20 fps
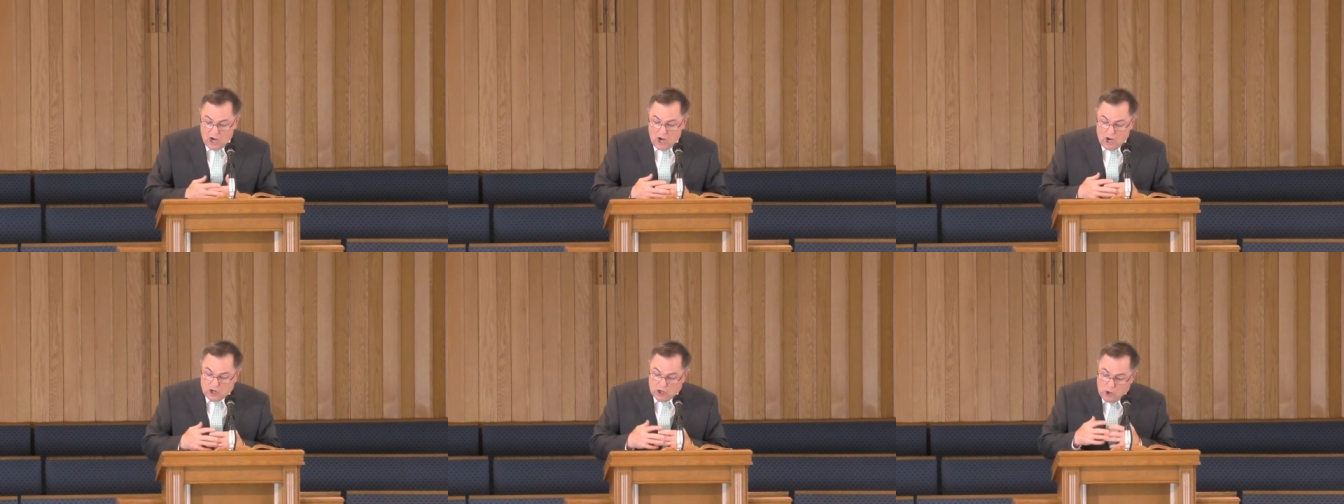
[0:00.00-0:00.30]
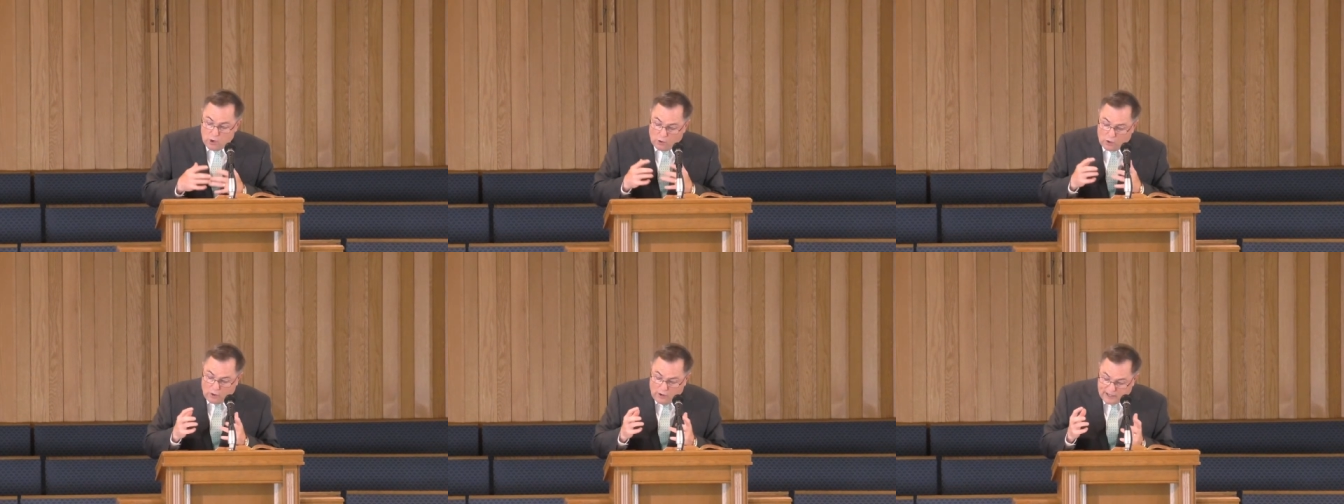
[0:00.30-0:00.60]

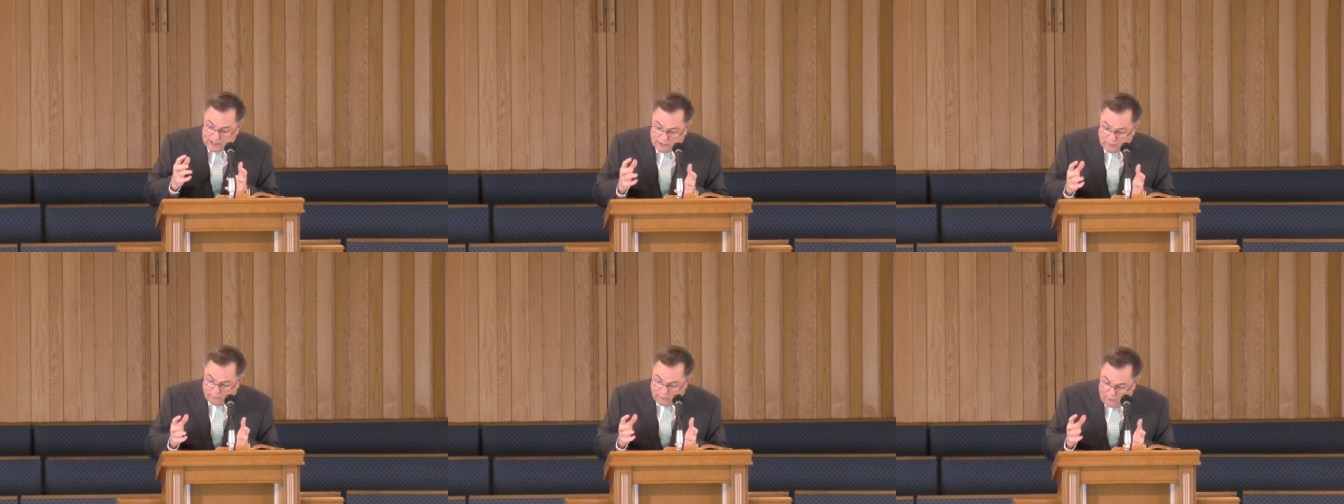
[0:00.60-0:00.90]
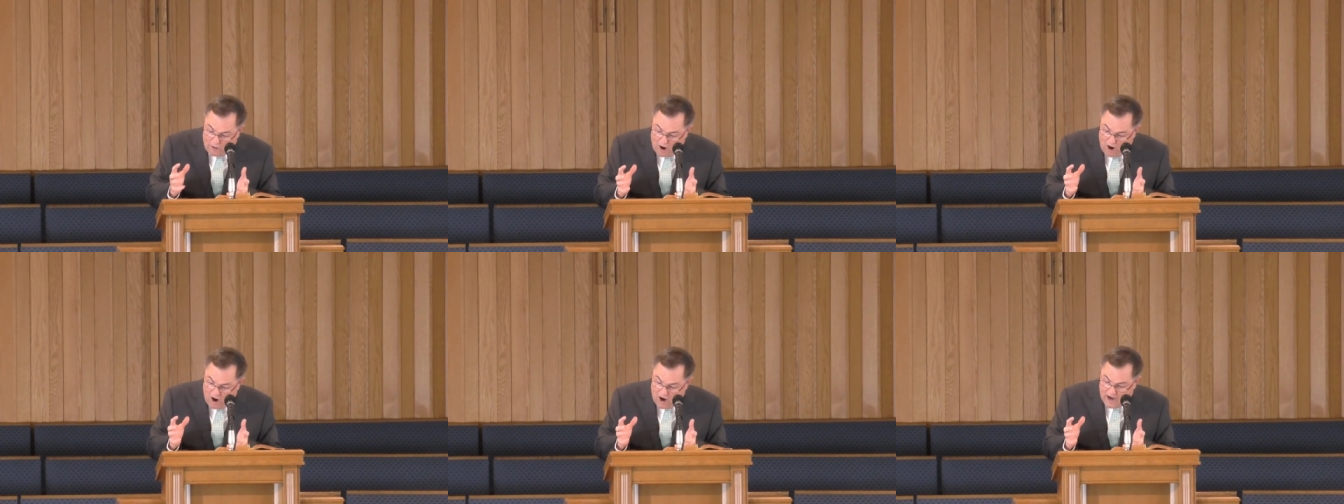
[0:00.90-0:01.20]
you're going to
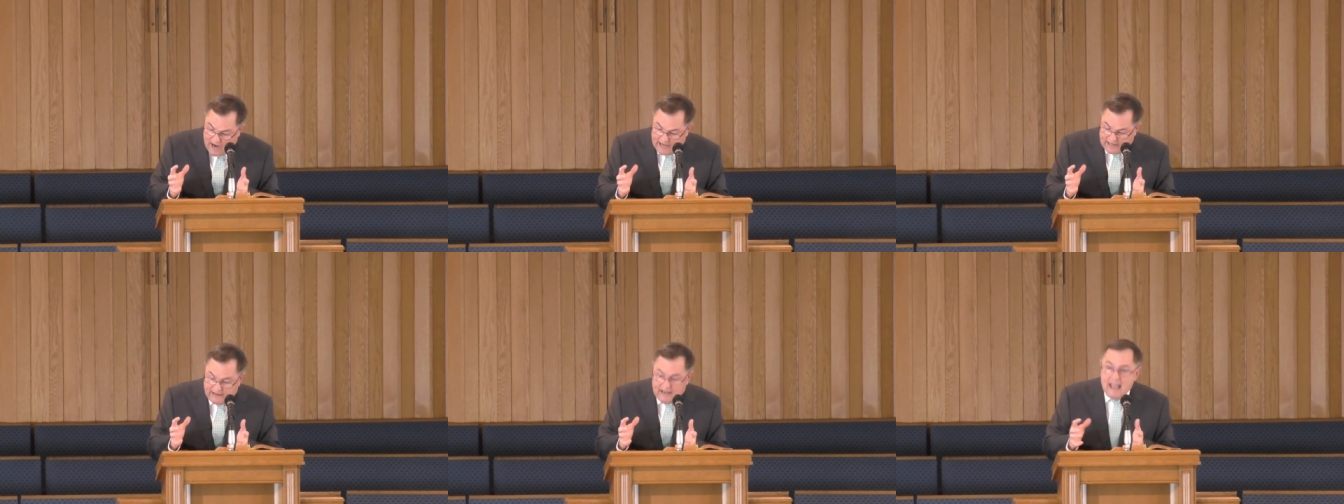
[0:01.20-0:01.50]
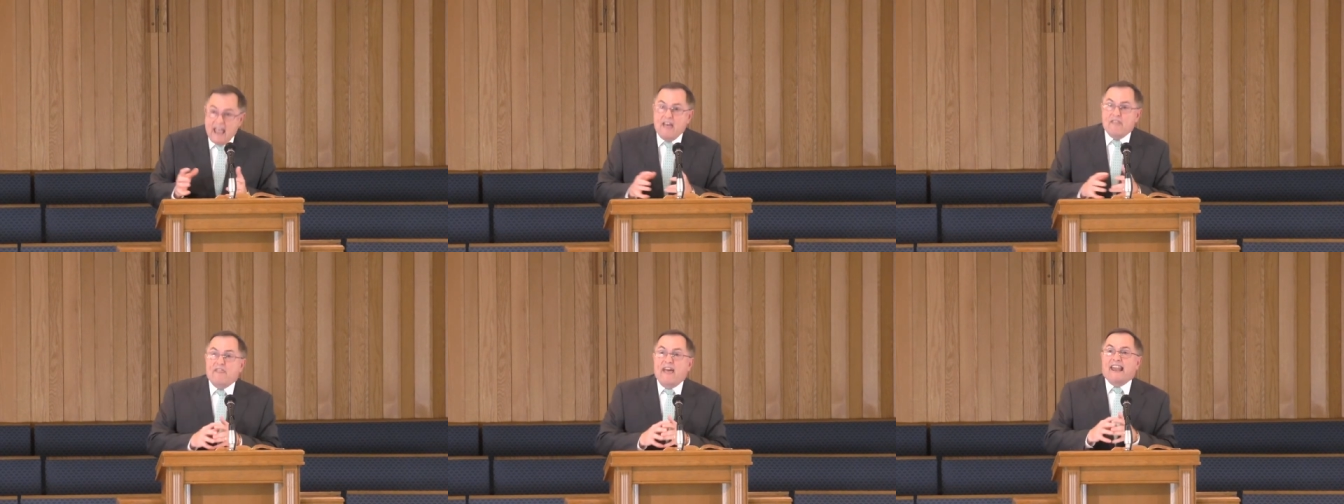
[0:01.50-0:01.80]
find
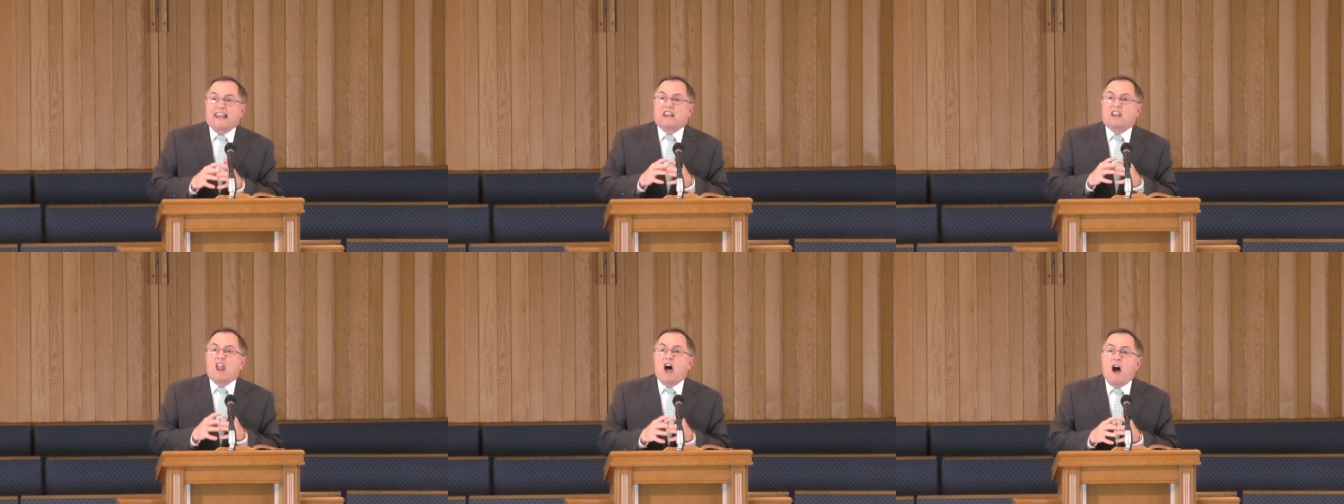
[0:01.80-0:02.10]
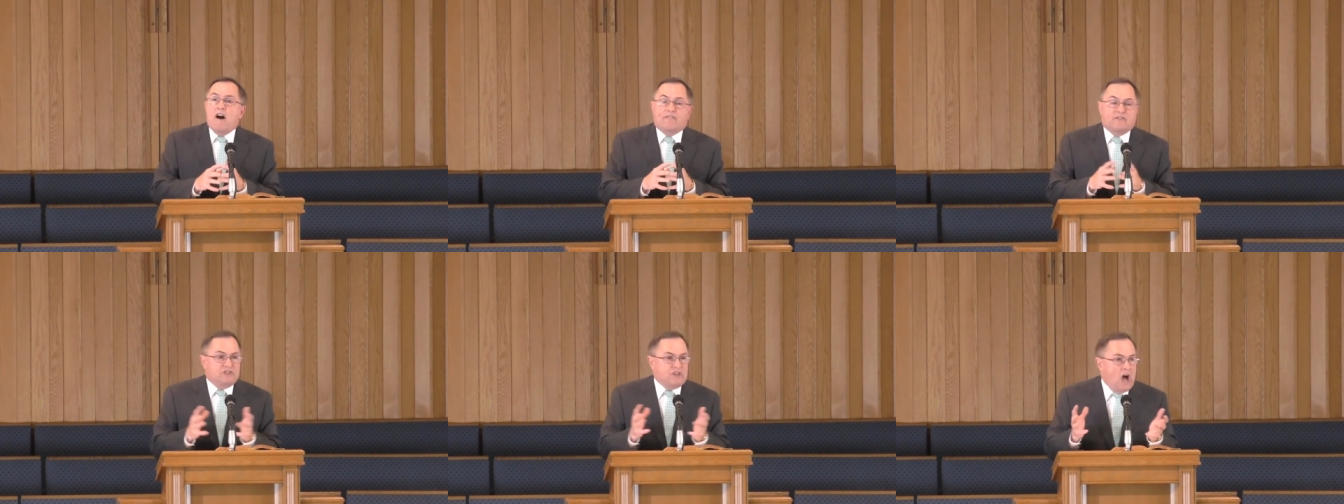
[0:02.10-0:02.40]
that
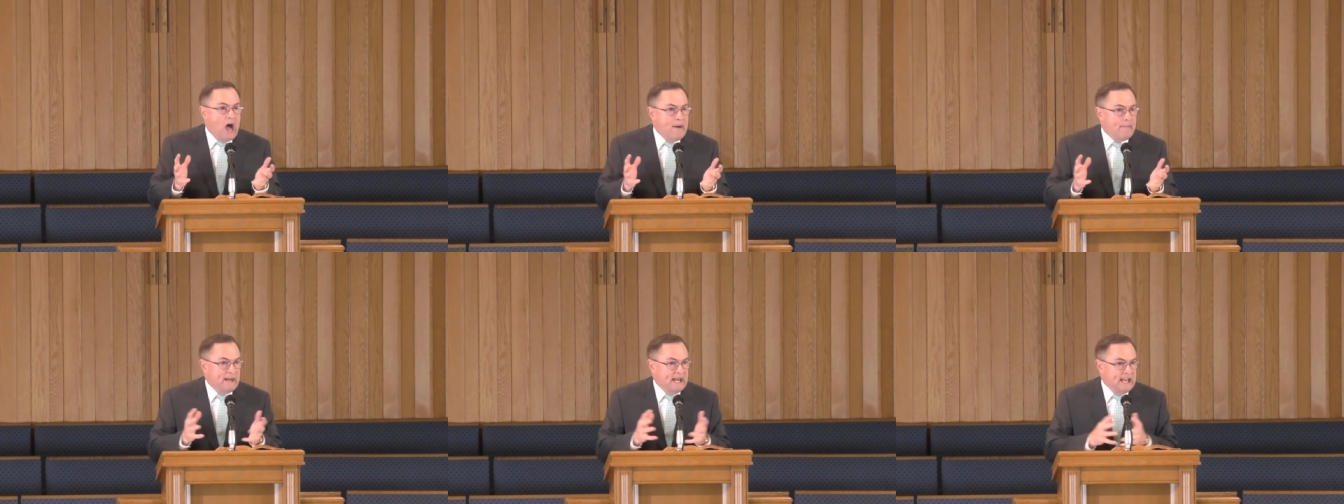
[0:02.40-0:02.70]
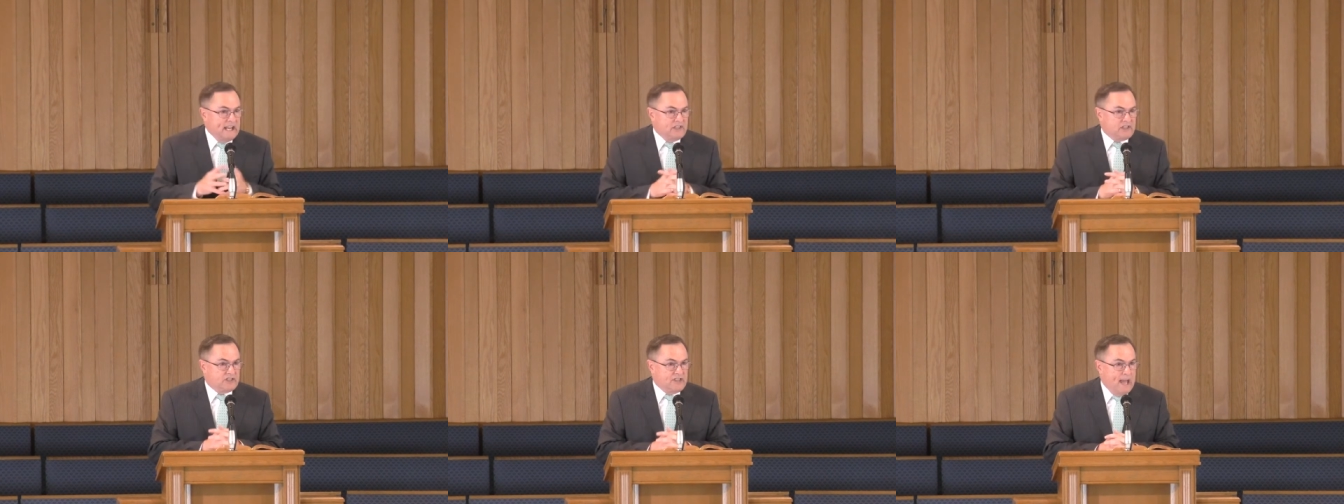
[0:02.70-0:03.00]
love
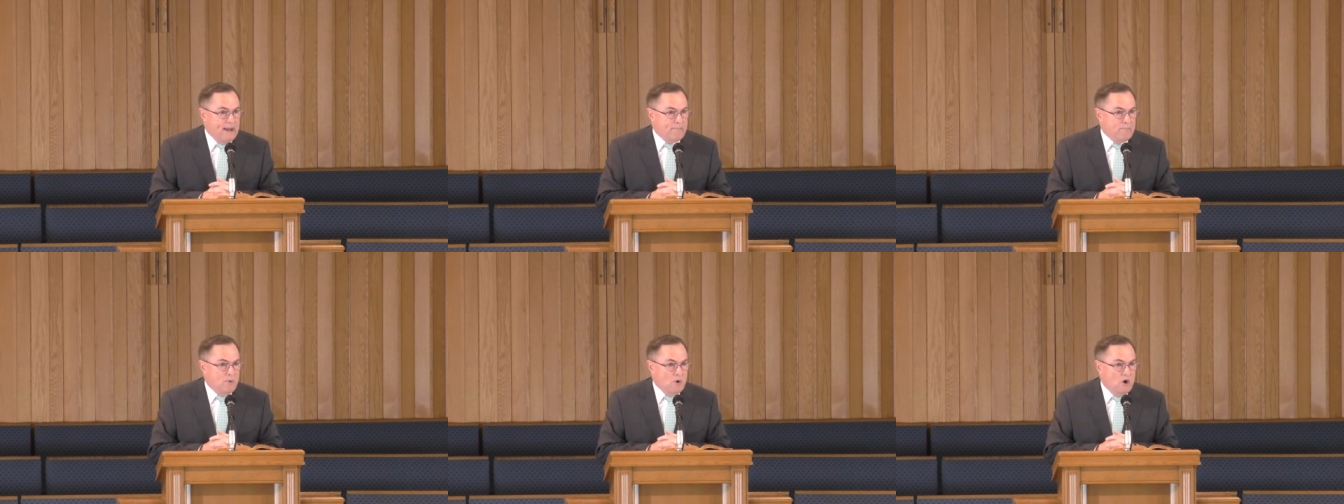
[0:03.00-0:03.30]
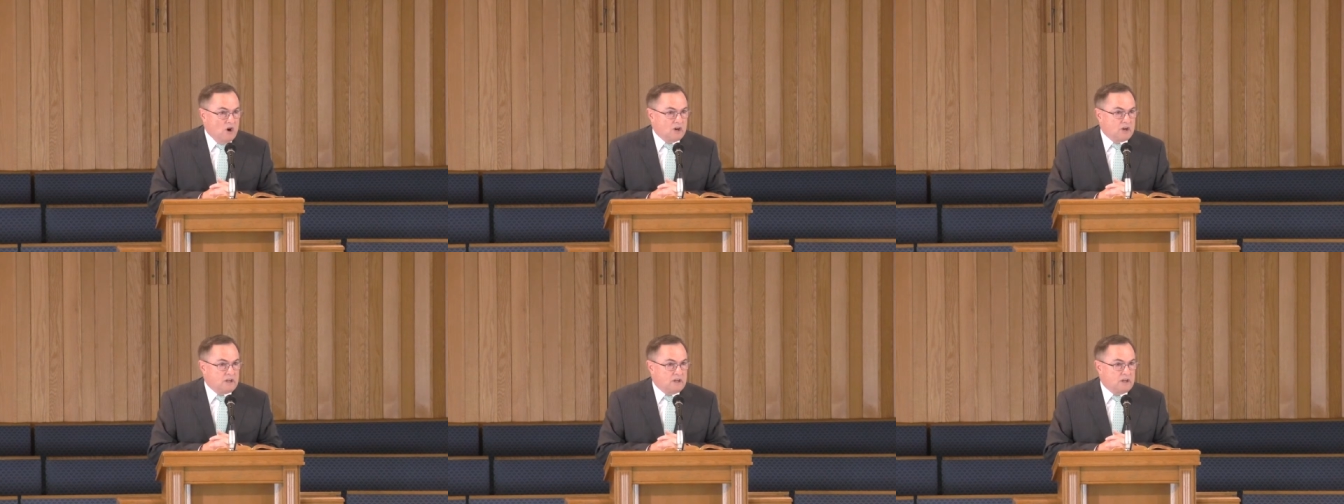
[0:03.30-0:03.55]
dominates that book.